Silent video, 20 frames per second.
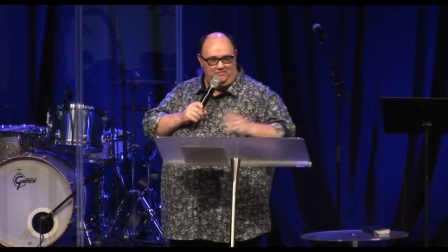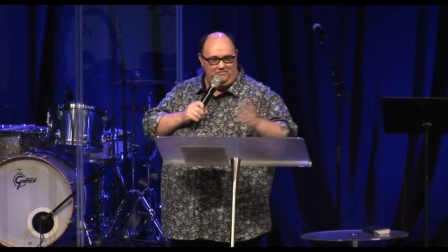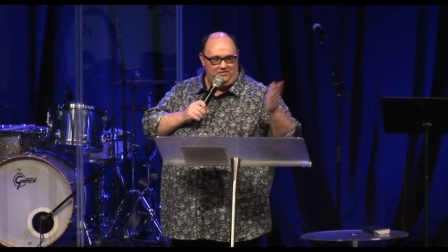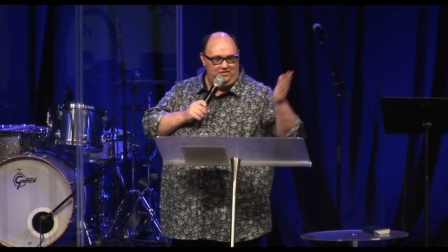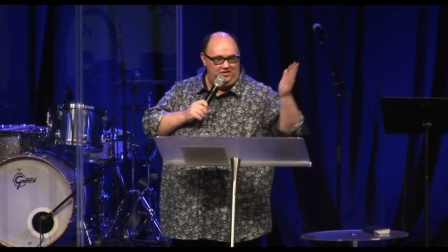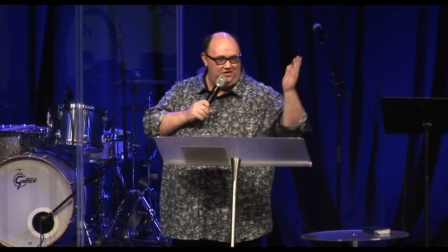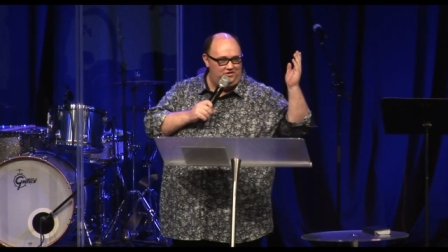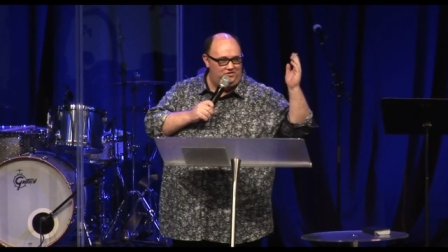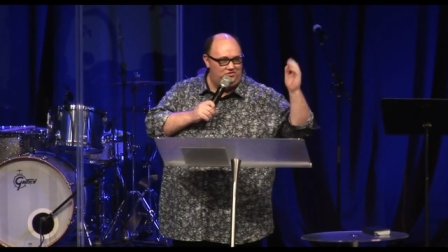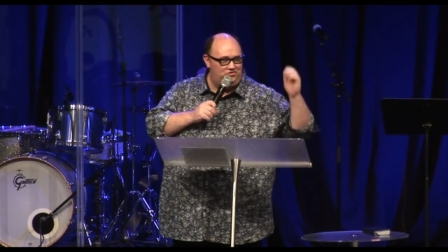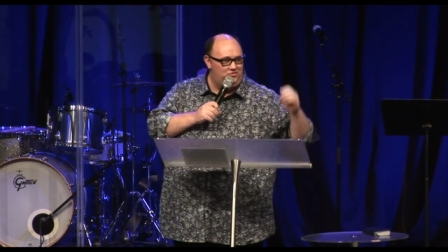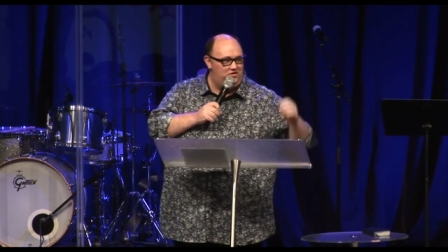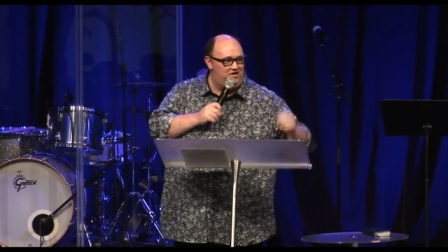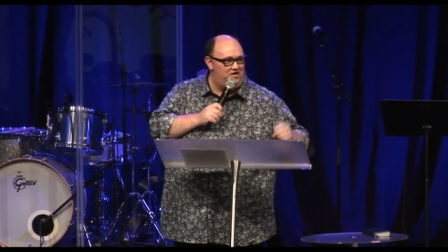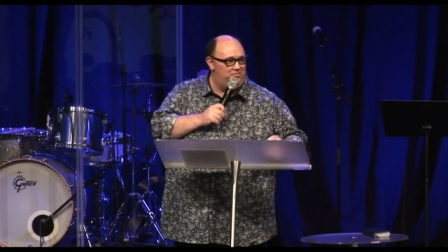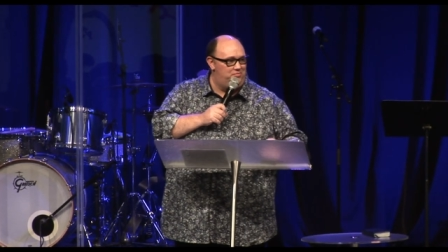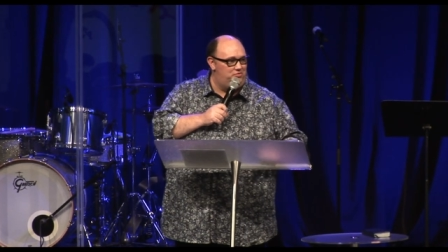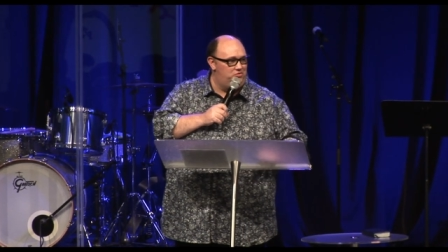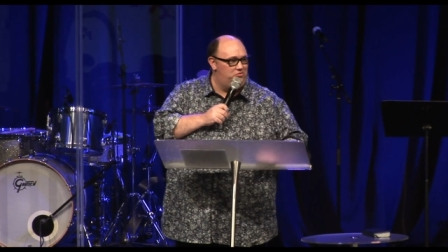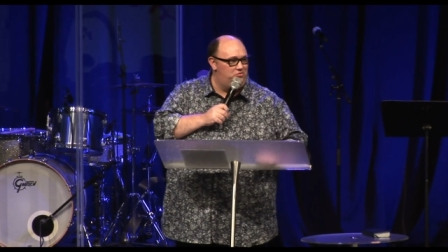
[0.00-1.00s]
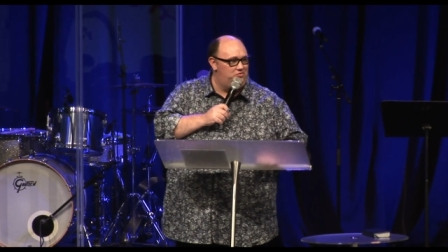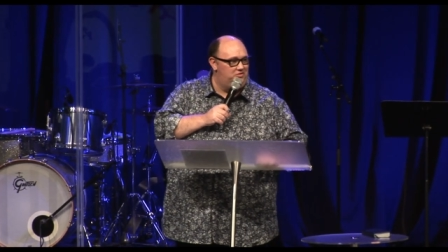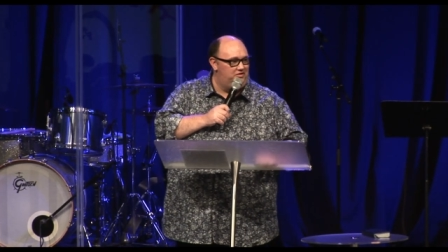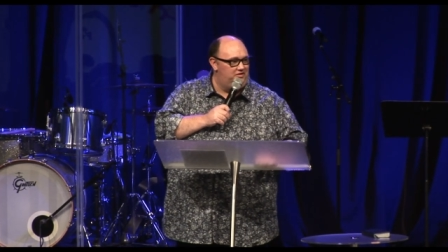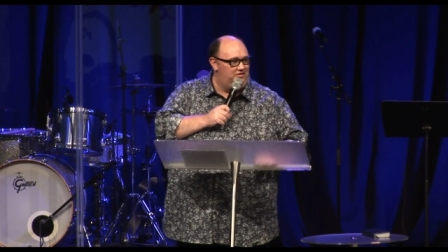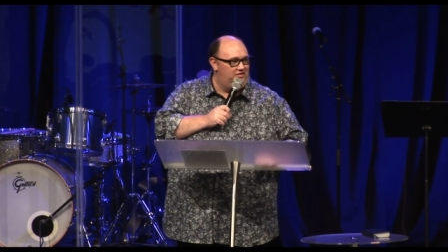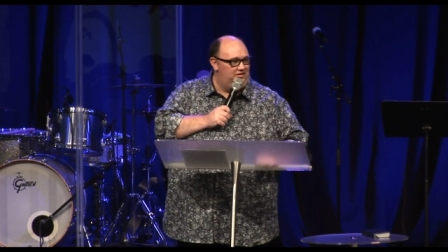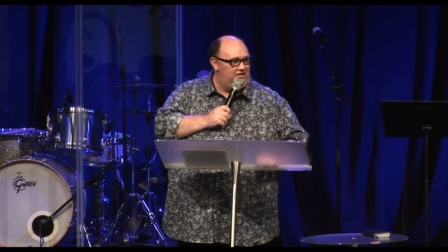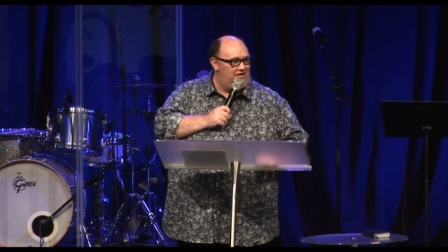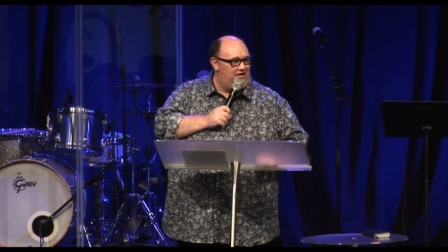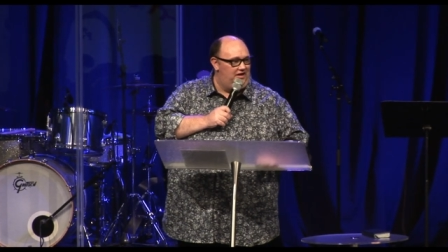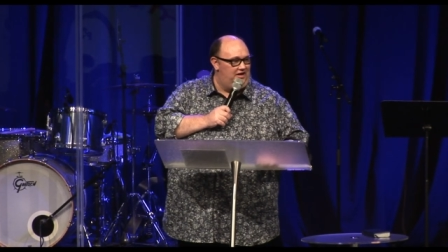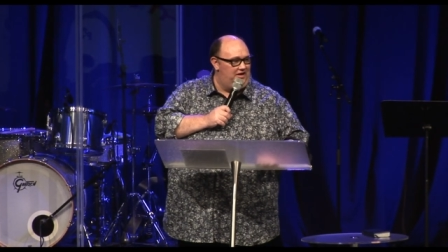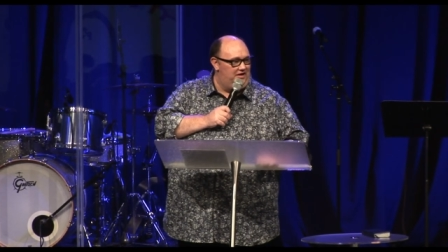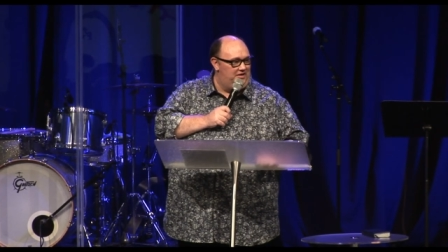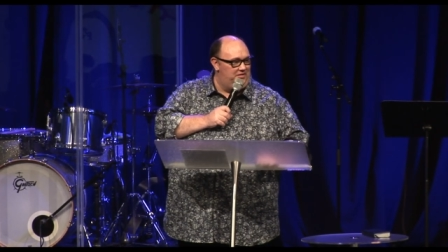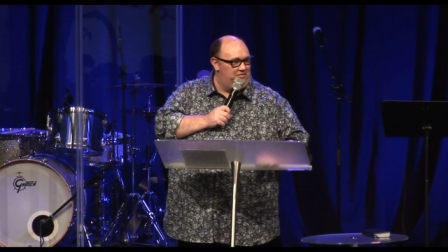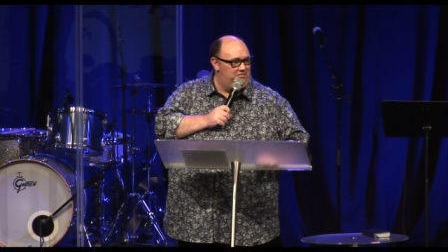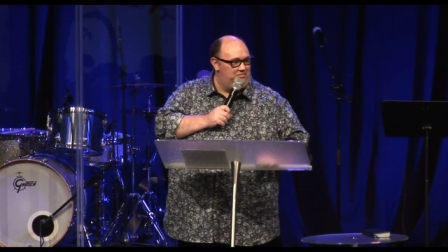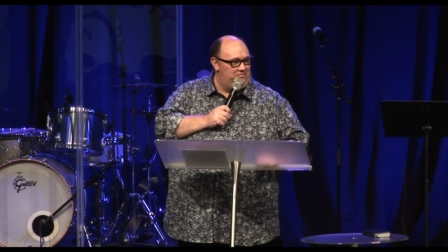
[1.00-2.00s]
Very enjoyable.
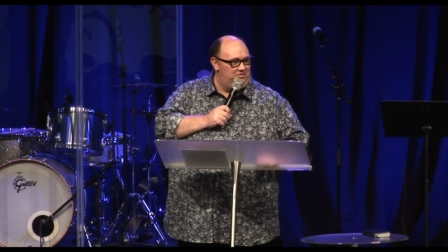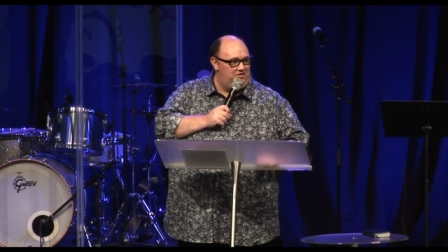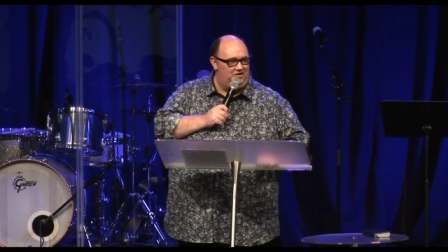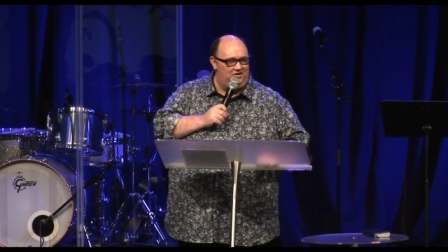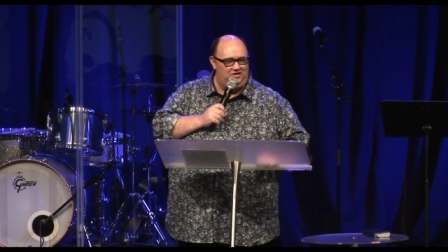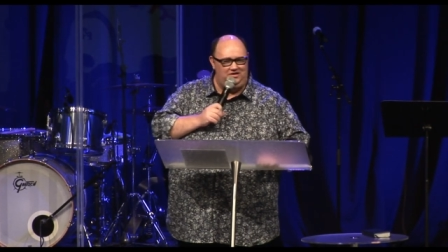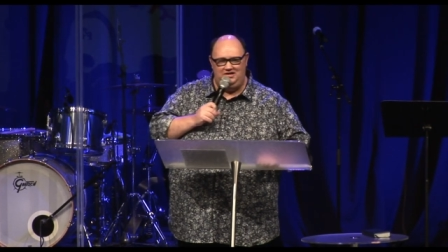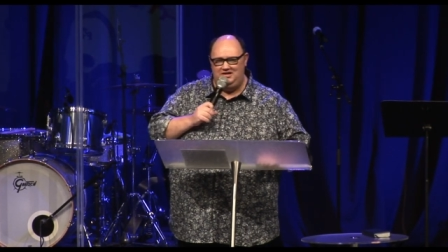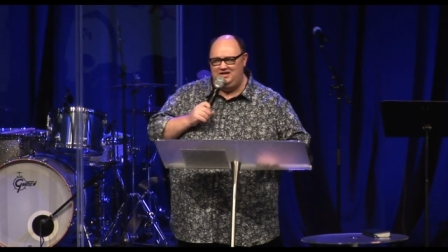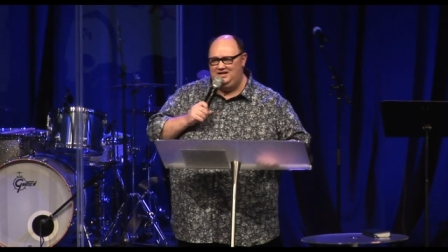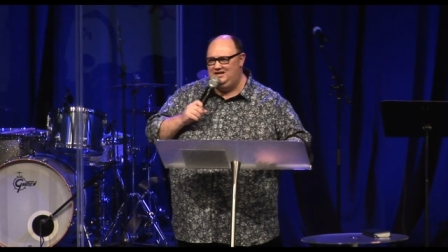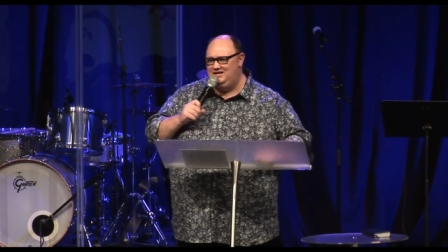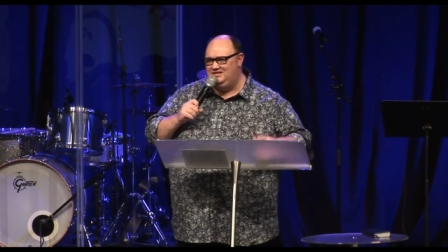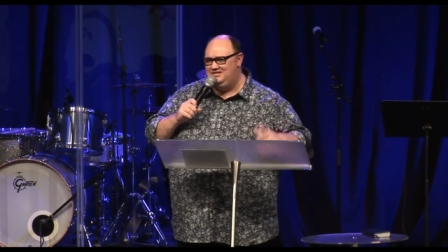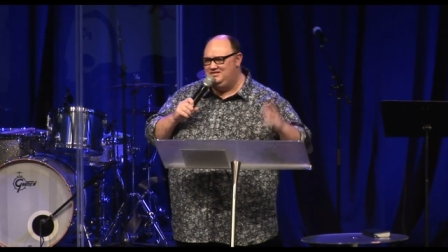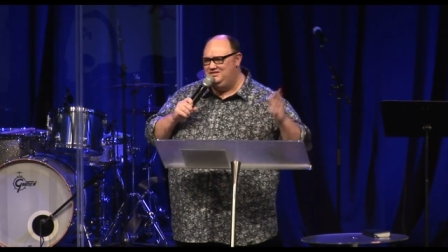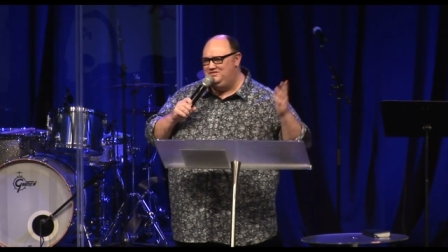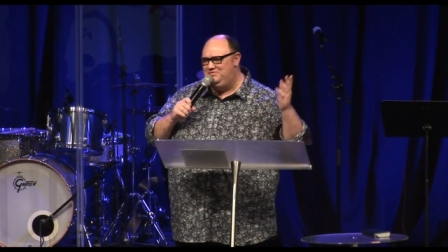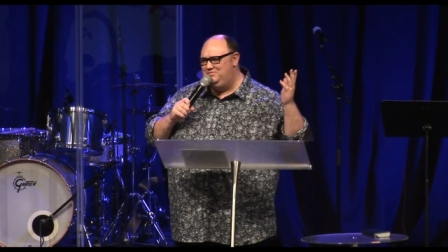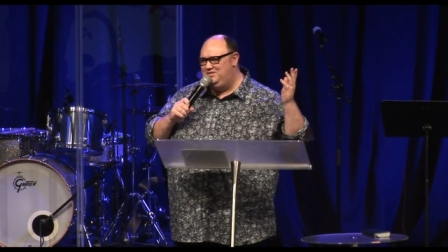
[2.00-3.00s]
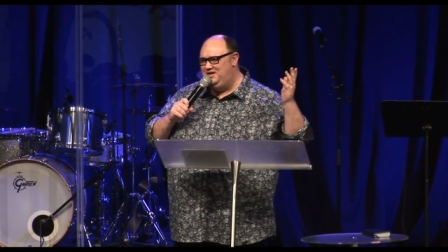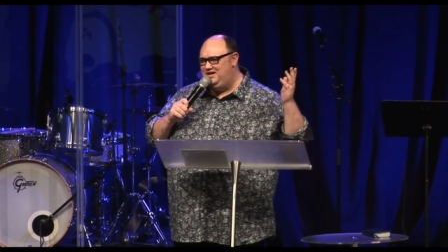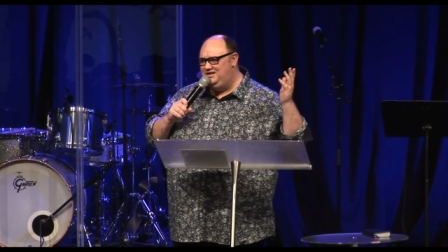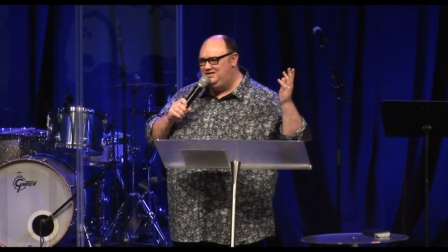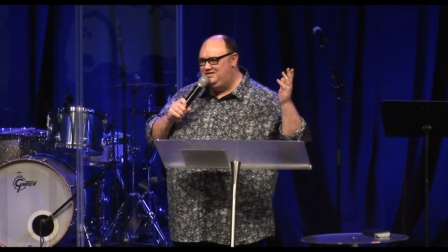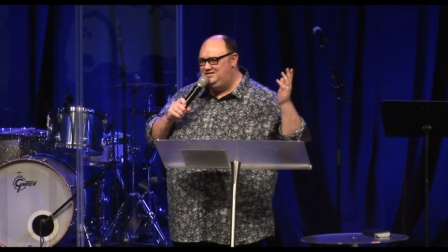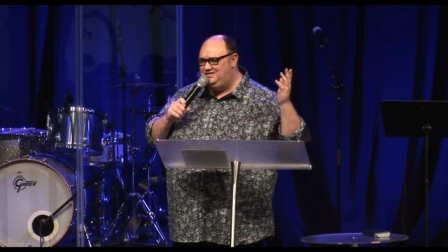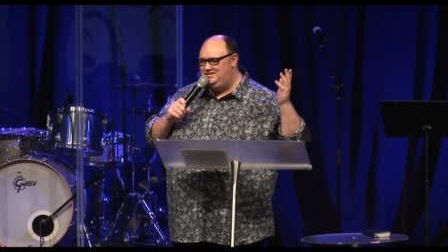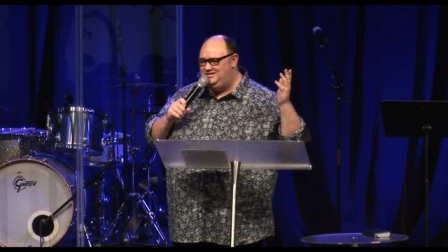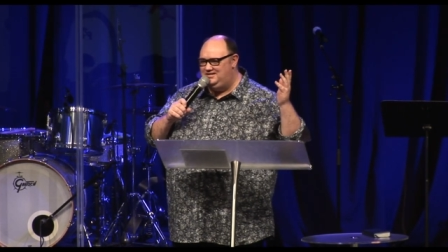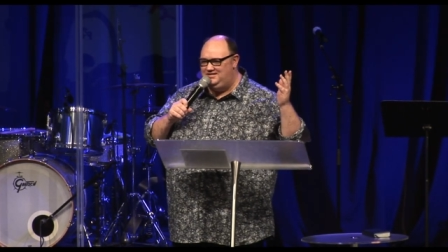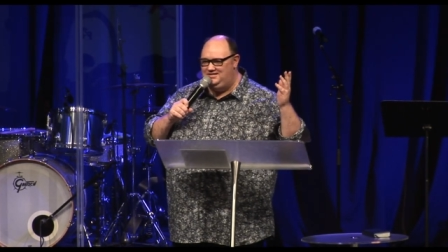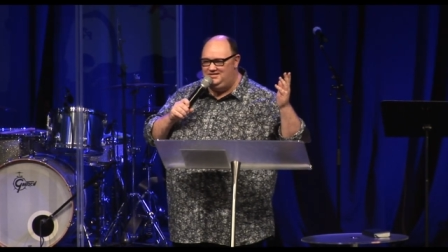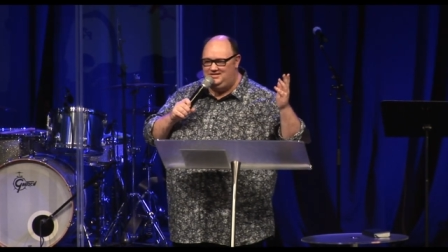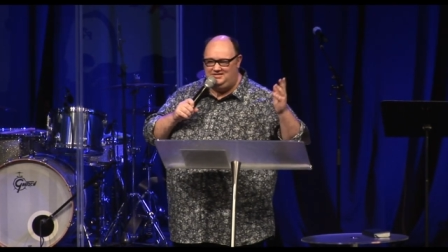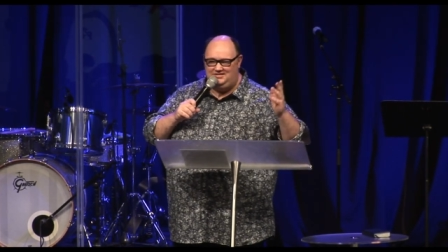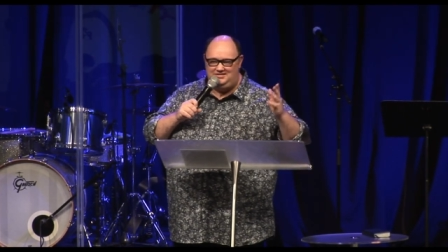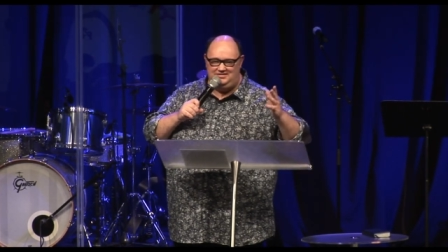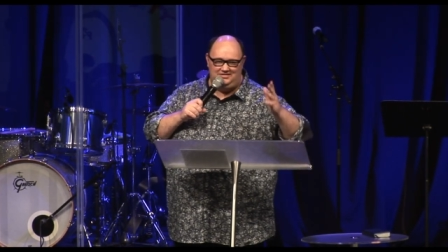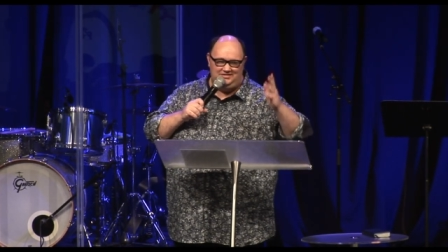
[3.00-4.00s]
Um, you know, you eat too much, and
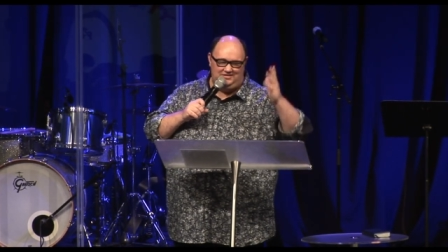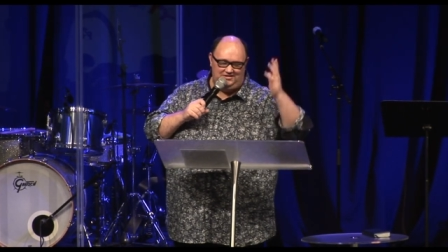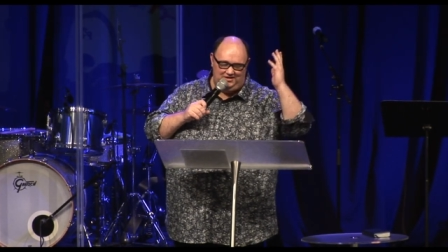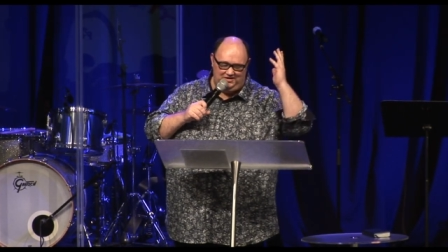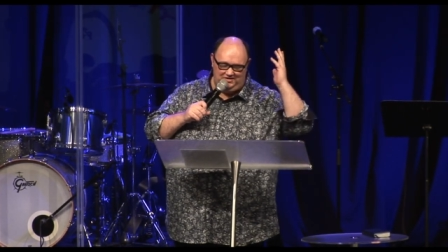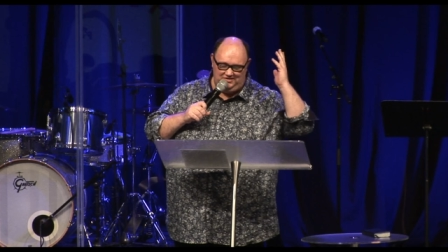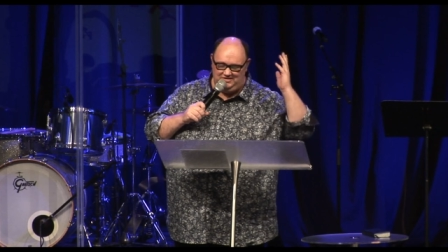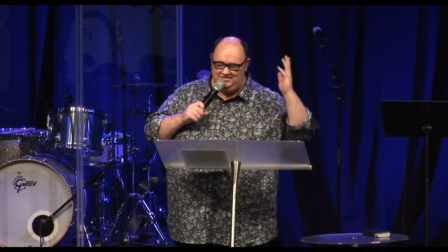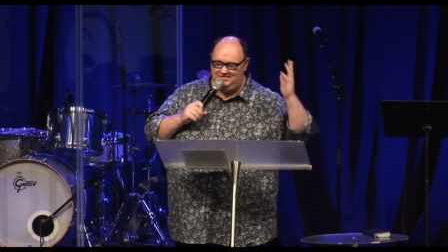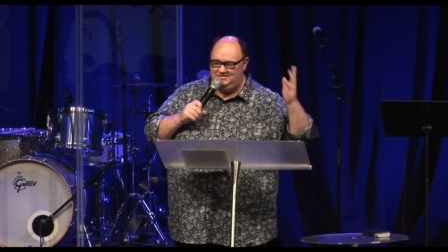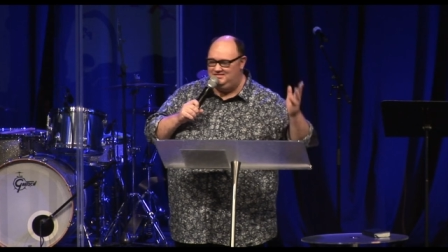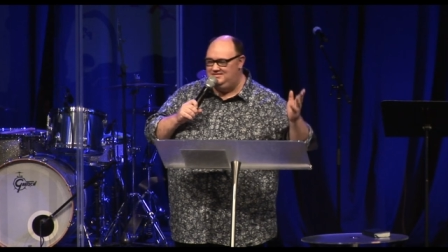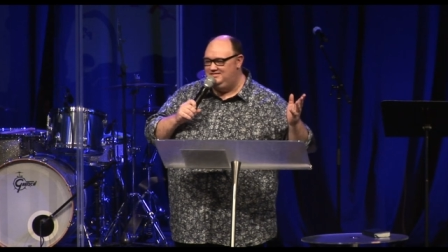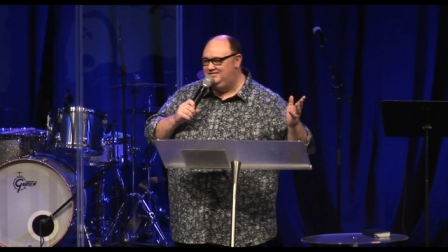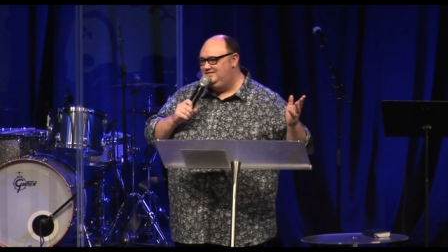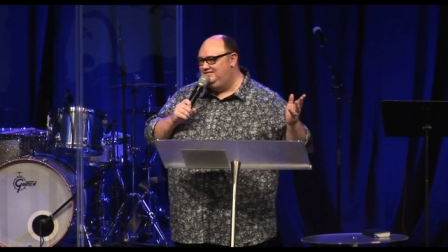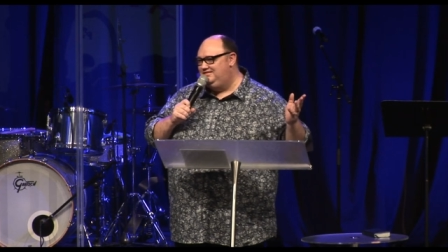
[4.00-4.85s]
it's you know there's